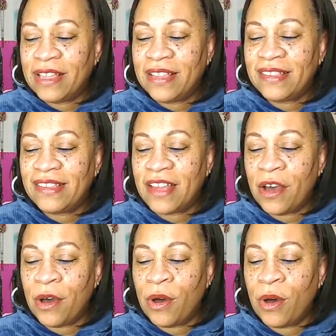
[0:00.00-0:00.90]

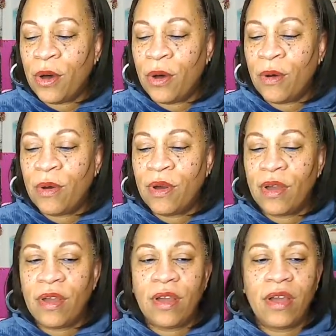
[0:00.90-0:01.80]
So
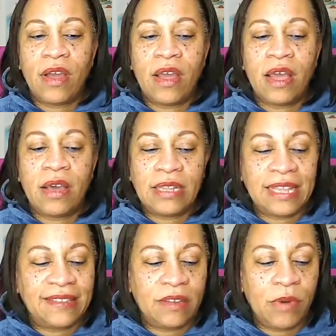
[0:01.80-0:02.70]

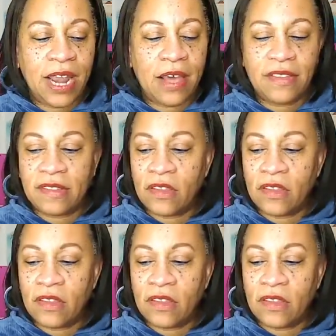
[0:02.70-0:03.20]
let's see what else.